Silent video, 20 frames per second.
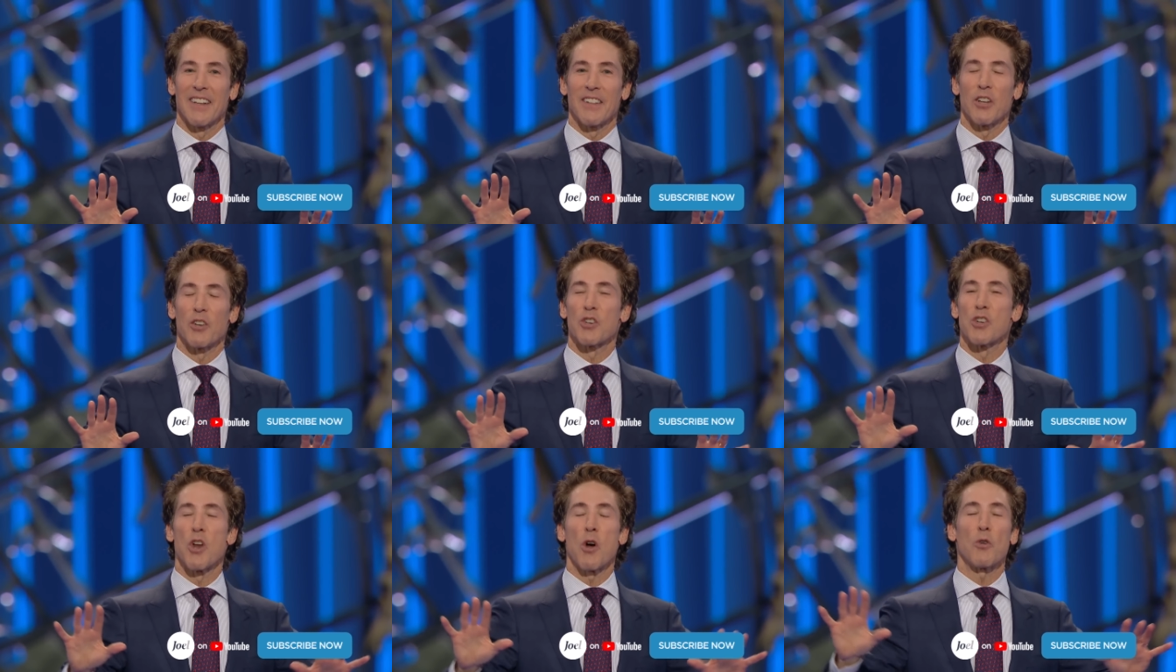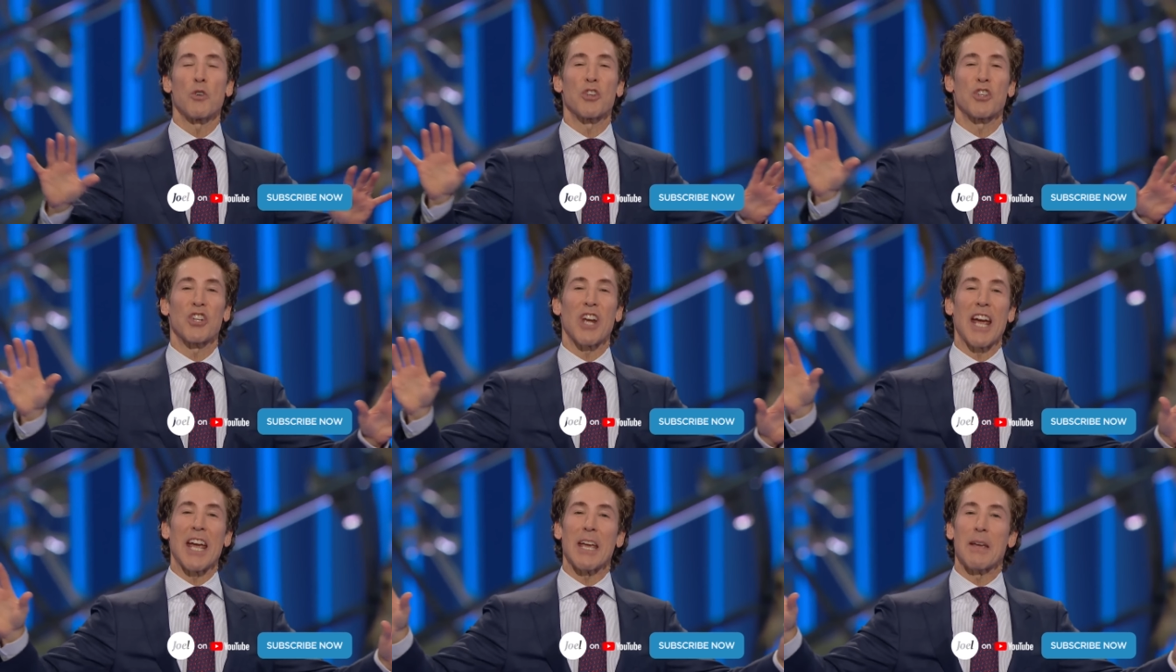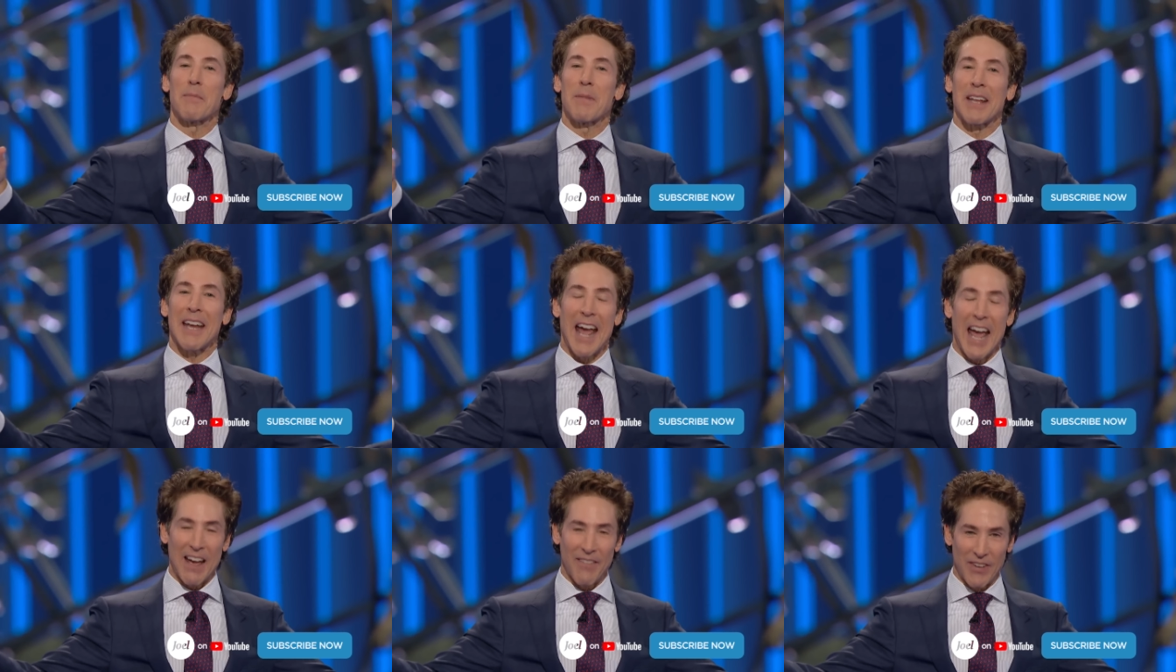There's no shame
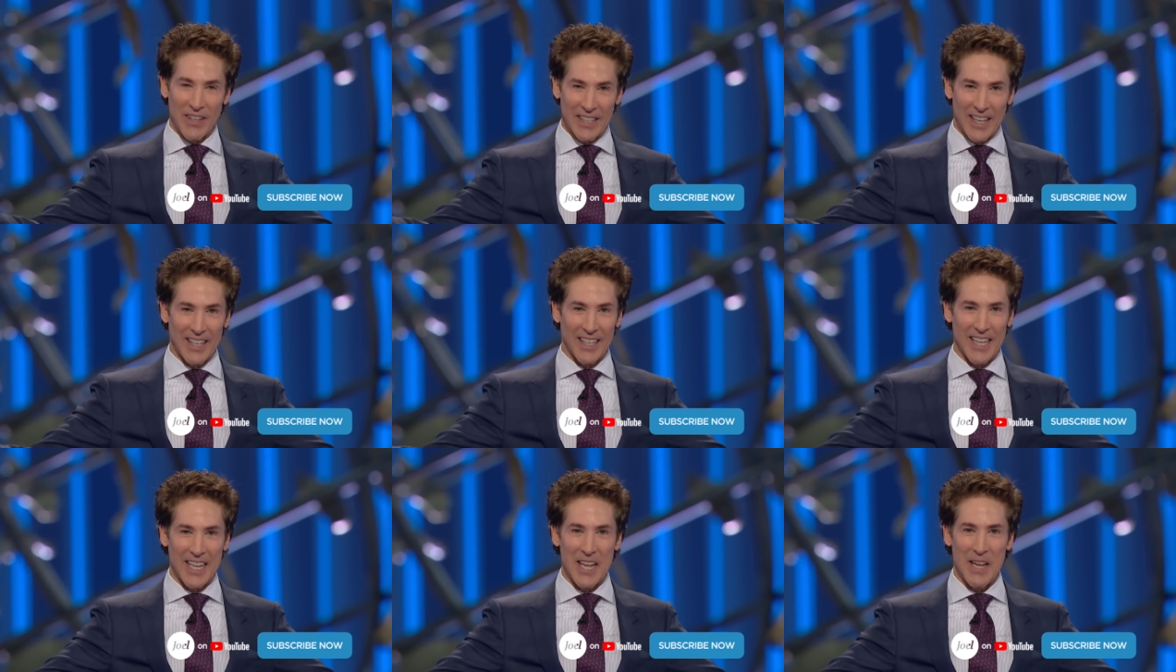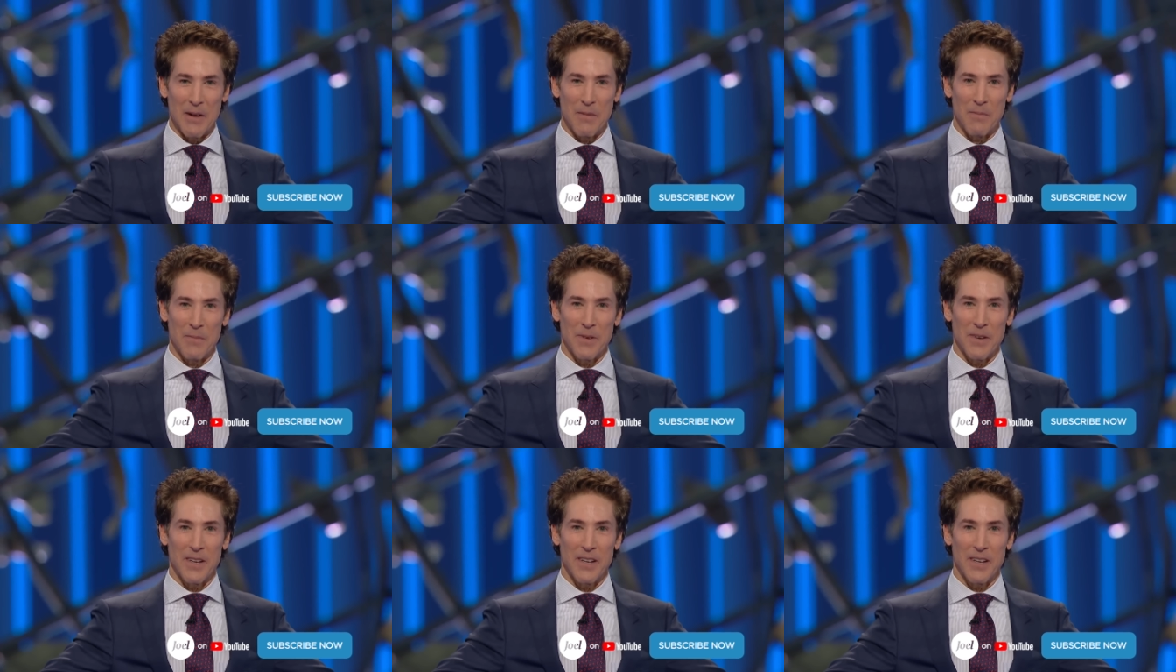in having a limp.